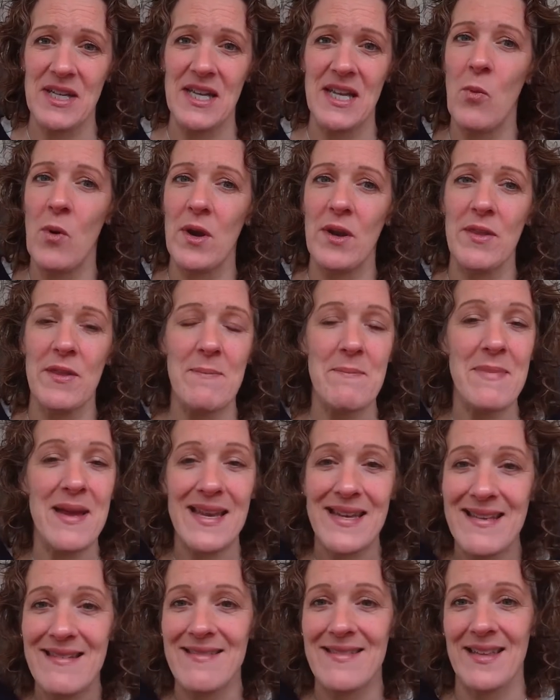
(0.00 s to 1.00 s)
One of the
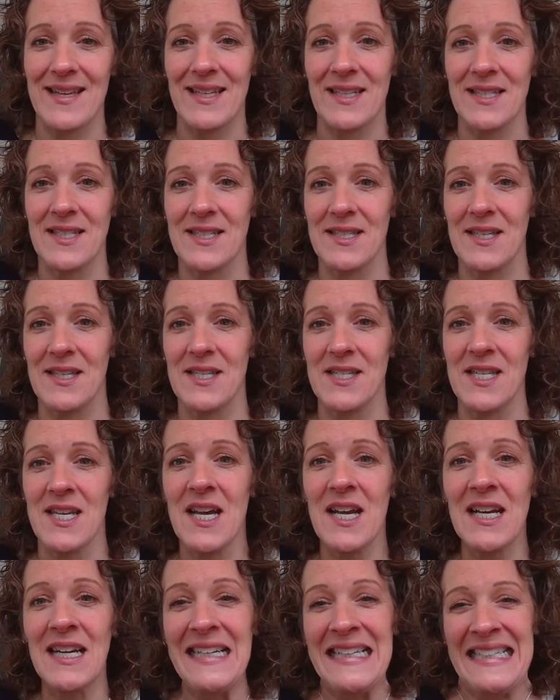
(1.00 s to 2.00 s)
many things that
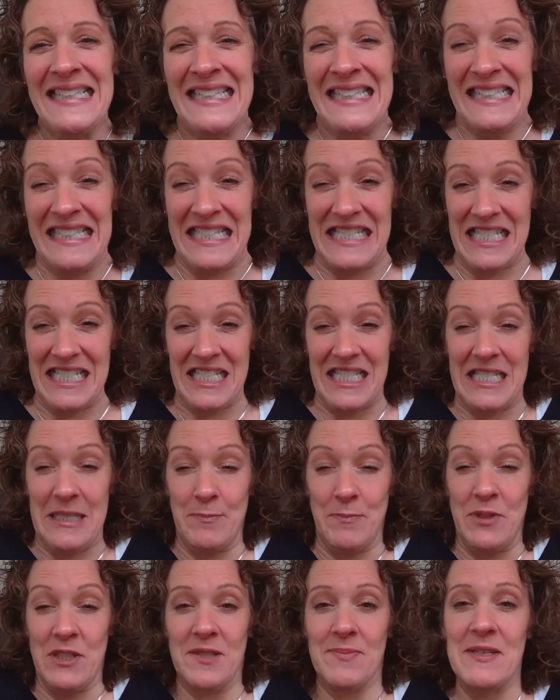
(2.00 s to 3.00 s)
just
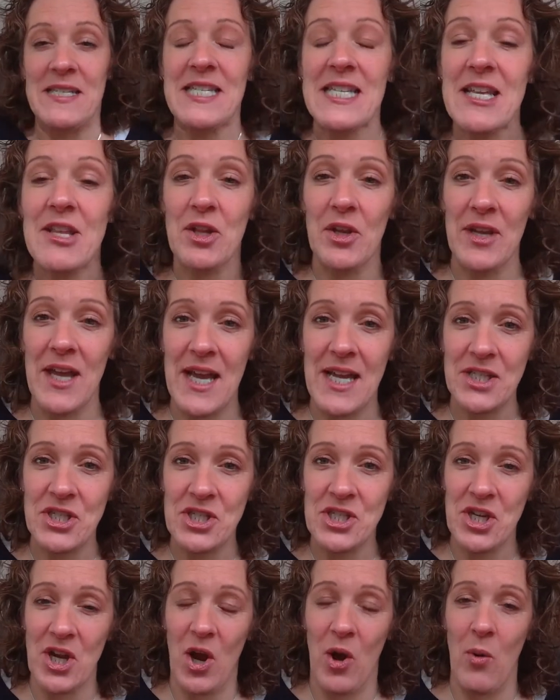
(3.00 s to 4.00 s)
puts my teeth on
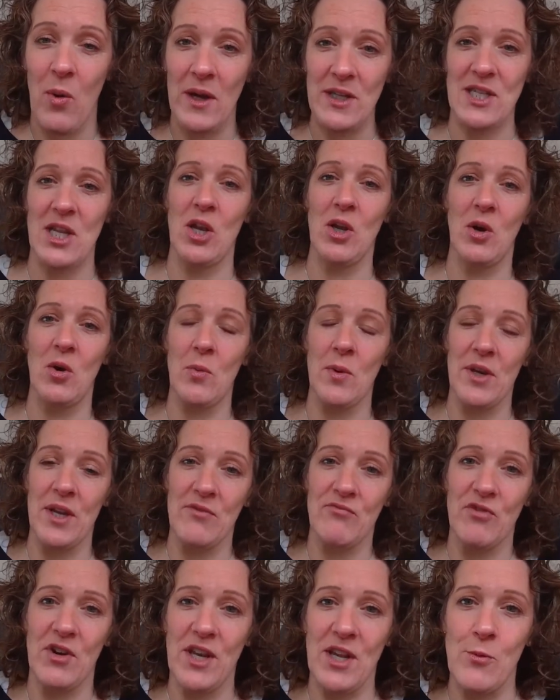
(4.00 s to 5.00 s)
edge quite a lot when
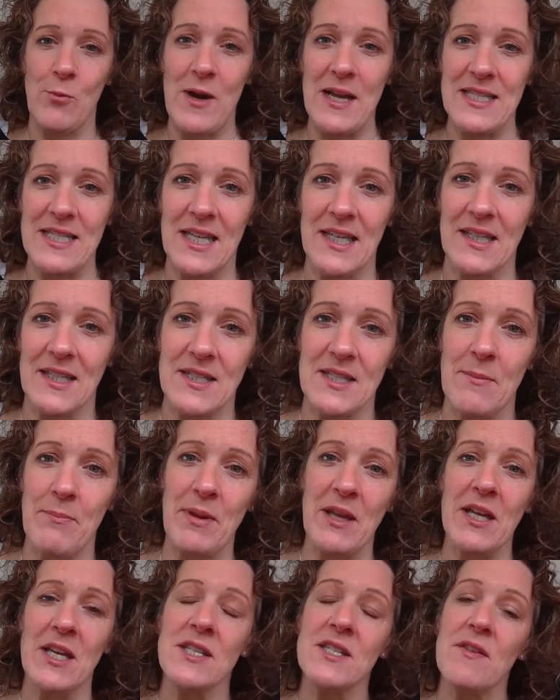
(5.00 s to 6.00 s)
I'm running weddings
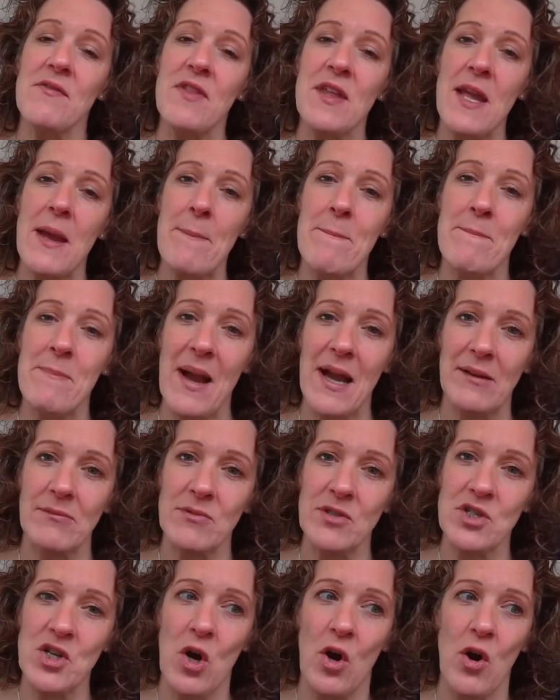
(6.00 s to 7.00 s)
because of the
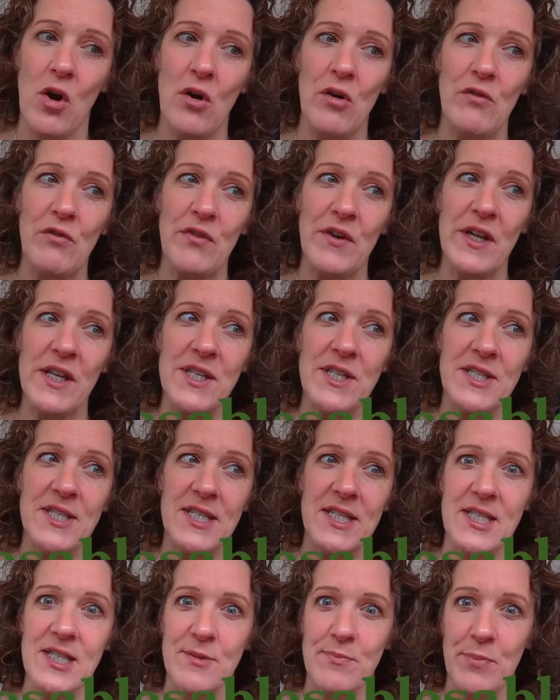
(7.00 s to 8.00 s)
amount of
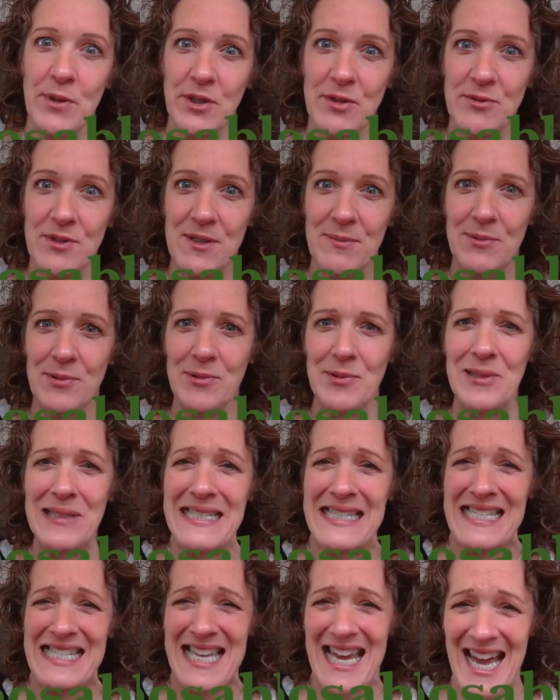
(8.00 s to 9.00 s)
disposable
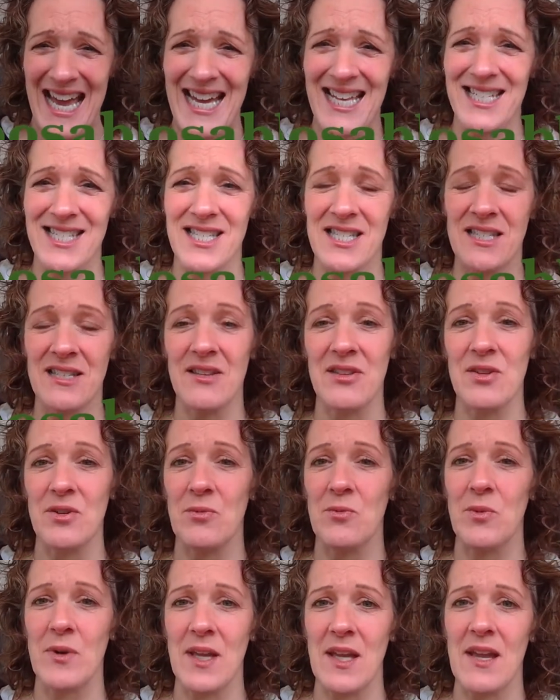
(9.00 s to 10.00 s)
tat that
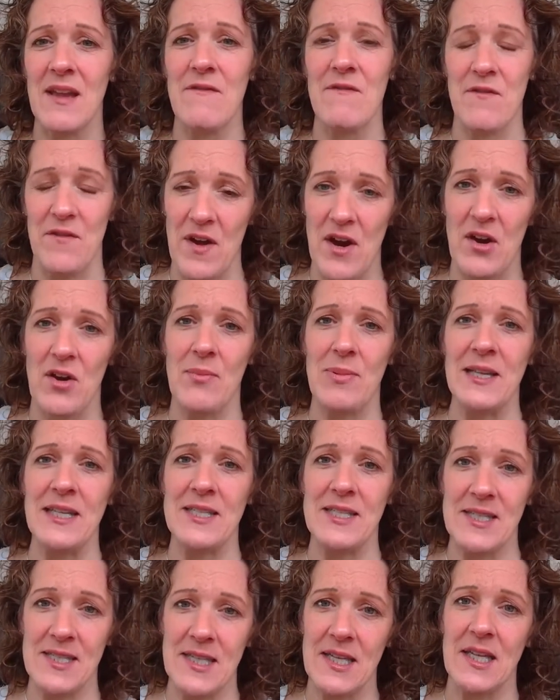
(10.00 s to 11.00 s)
we invariably
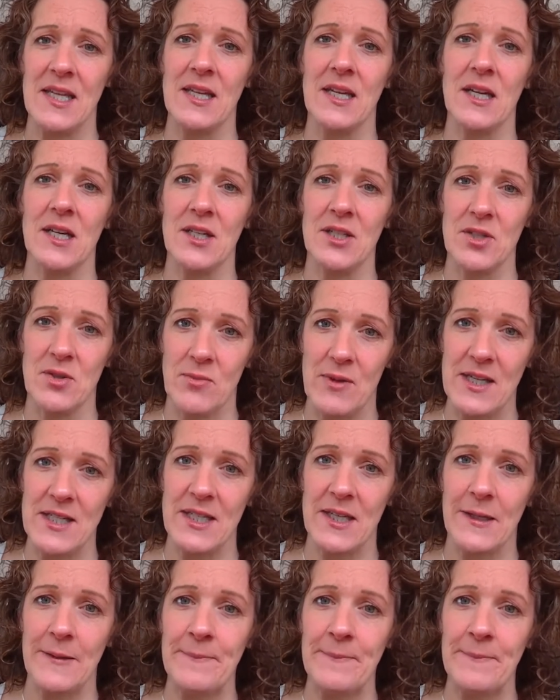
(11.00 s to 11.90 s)
see at a wedding.